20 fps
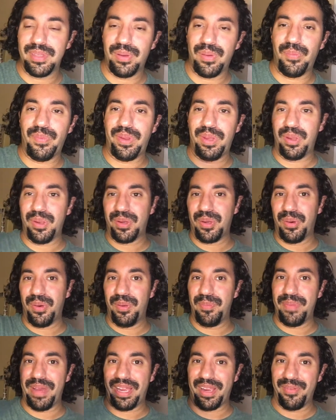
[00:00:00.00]
When you're
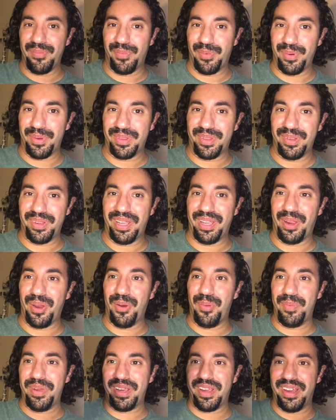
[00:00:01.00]
going back and forth, you're like, oh
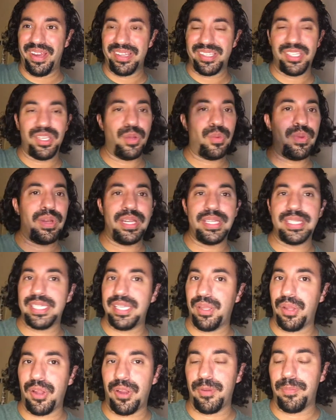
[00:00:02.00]
my gosh, you already see
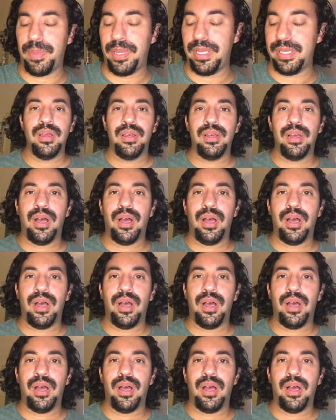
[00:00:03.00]
your art piece.